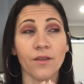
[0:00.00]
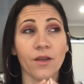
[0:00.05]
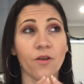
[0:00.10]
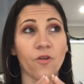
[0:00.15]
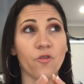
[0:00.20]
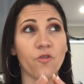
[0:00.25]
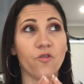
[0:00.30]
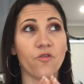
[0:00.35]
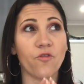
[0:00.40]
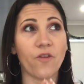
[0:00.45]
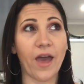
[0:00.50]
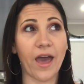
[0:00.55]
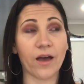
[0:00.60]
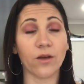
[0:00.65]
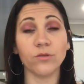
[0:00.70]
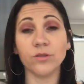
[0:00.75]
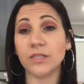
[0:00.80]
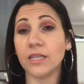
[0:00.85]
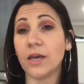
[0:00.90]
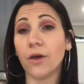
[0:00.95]

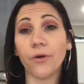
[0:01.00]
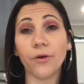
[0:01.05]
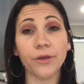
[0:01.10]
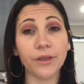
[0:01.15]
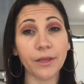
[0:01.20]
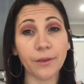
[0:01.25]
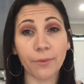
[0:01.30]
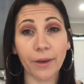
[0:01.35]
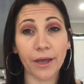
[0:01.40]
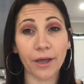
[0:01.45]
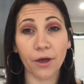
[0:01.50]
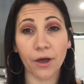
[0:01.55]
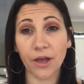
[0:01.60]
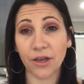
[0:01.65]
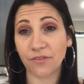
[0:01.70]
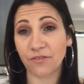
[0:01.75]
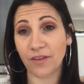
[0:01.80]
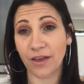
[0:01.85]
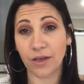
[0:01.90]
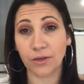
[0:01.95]
found, the only way I
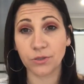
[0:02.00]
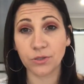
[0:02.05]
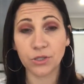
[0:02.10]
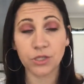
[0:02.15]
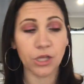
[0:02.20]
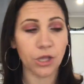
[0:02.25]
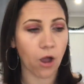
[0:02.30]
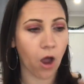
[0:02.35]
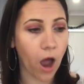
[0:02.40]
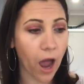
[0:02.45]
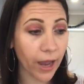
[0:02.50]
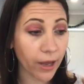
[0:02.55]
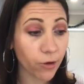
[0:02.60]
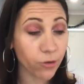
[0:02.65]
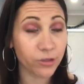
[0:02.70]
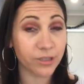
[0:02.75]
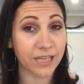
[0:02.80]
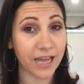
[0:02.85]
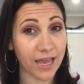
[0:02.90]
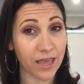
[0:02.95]
found that I
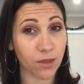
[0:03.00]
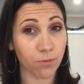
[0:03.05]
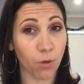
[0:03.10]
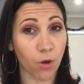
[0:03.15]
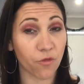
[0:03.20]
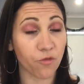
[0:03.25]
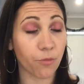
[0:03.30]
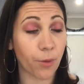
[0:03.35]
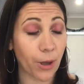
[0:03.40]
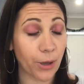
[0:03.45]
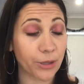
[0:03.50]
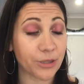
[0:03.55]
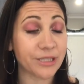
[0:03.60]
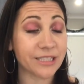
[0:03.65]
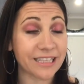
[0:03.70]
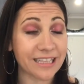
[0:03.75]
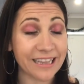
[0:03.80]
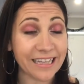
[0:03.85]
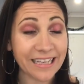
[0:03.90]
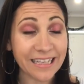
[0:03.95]
could take them off
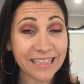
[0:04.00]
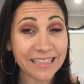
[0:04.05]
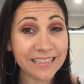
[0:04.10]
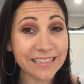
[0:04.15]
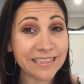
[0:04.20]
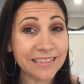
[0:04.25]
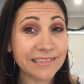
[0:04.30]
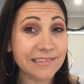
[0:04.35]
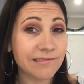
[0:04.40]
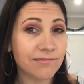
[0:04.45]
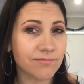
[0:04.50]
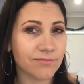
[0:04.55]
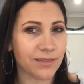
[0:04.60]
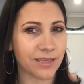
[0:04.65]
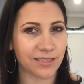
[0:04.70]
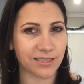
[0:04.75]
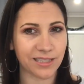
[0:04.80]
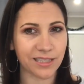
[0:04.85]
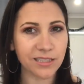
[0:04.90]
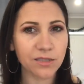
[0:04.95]
personally,
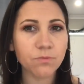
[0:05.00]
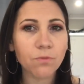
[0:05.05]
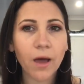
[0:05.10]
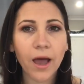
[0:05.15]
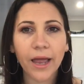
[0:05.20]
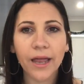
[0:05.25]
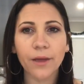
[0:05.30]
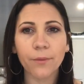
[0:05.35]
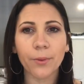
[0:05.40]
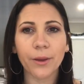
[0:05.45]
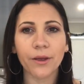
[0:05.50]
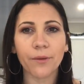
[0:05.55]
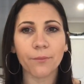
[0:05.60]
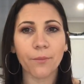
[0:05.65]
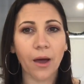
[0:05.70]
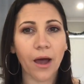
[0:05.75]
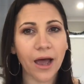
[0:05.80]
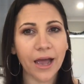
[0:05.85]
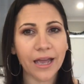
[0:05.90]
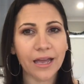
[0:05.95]
this is
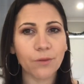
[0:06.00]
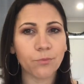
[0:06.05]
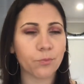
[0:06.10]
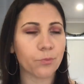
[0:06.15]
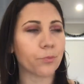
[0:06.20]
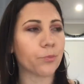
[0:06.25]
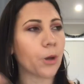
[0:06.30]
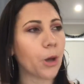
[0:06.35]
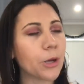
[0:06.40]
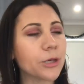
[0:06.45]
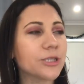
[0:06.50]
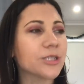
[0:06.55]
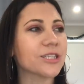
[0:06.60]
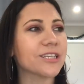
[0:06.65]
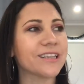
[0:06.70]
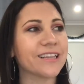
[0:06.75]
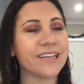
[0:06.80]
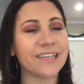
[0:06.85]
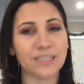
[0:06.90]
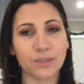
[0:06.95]
my
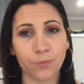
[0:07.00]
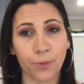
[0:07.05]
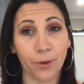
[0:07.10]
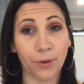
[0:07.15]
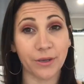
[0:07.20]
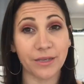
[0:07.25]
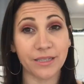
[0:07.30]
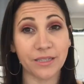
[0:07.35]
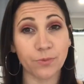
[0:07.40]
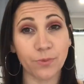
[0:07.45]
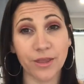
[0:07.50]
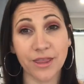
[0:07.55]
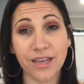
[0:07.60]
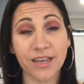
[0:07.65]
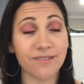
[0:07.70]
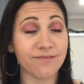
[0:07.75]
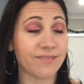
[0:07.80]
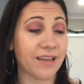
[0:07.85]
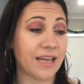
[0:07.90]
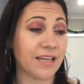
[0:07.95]
personal experience with it.
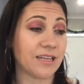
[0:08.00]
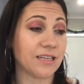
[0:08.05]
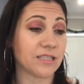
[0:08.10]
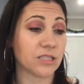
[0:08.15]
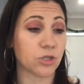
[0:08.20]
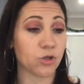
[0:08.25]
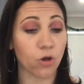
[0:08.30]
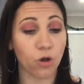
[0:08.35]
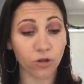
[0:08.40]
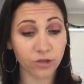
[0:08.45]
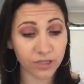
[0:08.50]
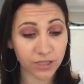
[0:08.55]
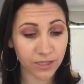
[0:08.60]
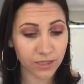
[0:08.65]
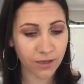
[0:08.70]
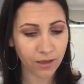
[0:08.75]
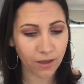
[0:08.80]
It is not